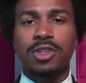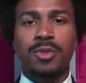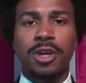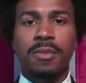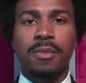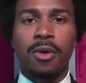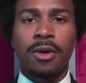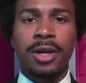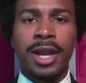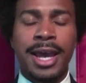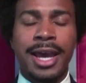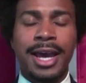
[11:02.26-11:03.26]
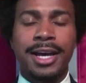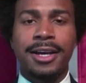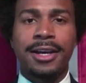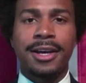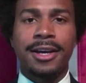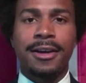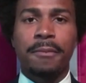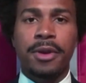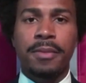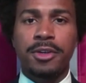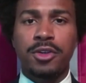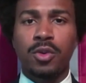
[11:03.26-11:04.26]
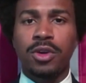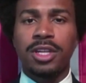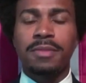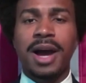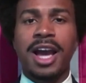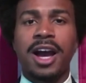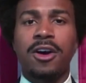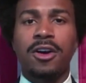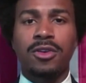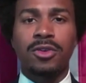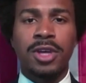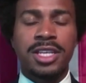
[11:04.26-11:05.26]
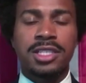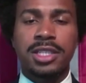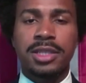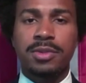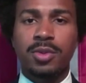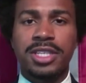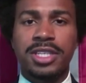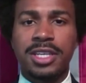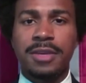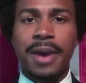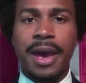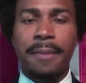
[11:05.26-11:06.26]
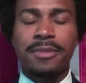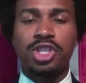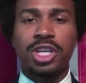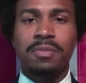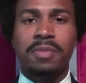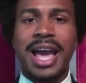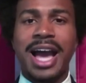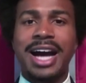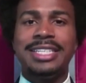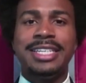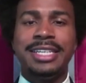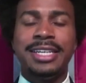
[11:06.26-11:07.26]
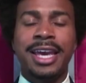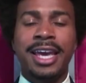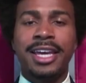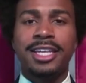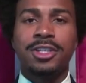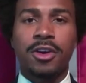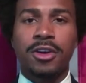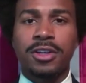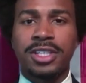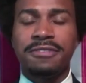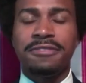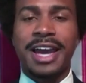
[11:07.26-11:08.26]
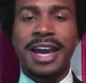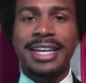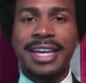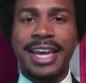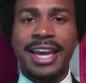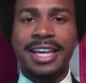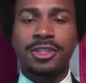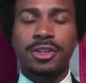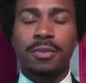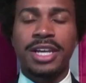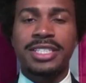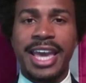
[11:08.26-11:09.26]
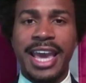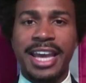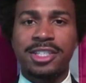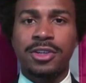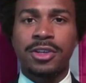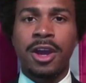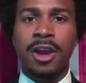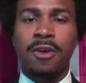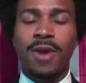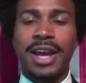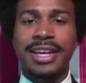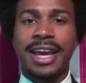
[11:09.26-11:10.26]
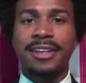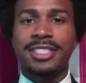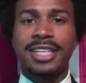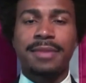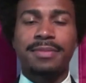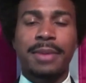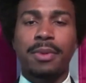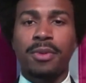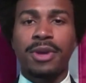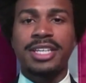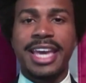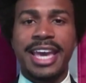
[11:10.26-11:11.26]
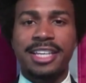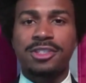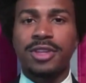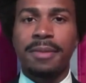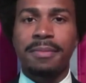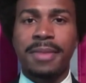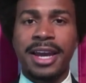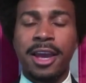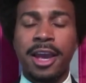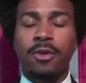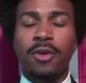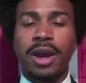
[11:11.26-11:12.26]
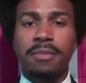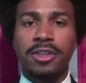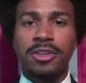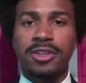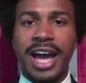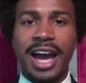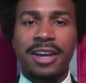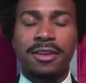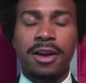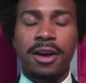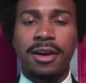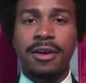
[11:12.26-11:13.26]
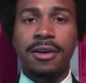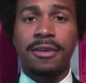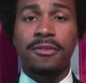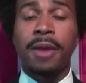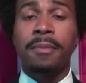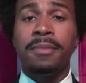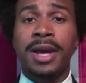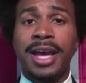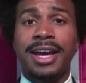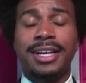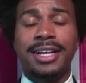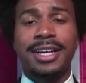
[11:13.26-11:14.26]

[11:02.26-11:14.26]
My oldest brother born prematurely. My uncle sleeps with the CPAP machine. My auntie is currently fighting cancer, breast cancer right now, the same type of breast cancer that my grandmother died from.